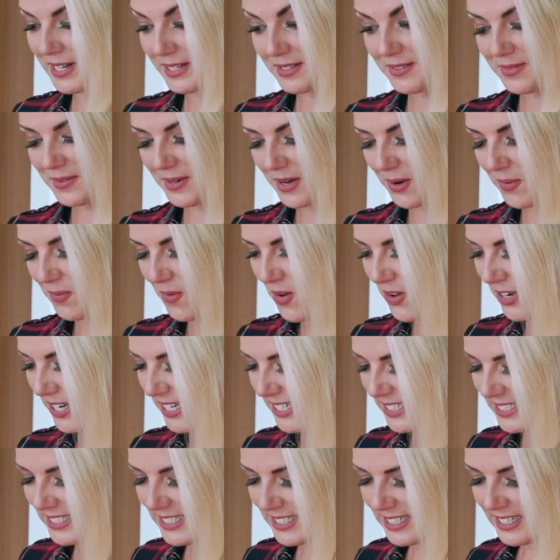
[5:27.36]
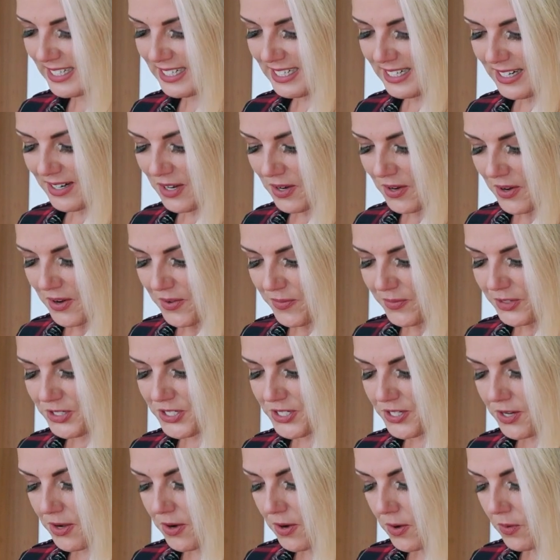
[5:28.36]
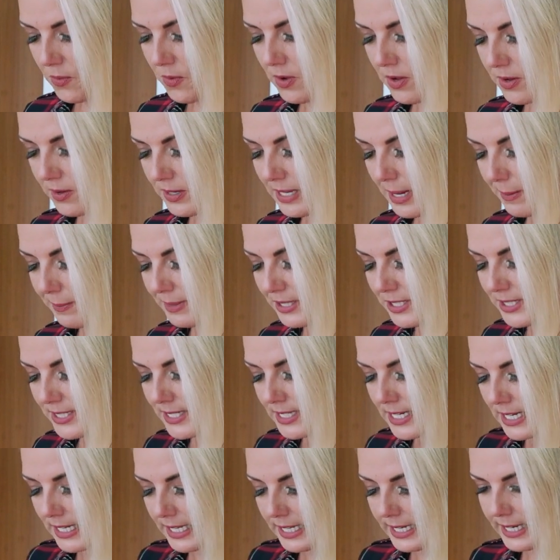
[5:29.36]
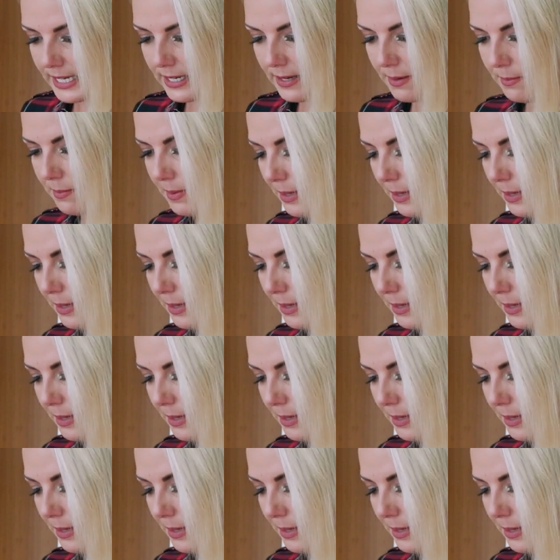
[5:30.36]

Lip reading: that's what I wanted. So let me just clean up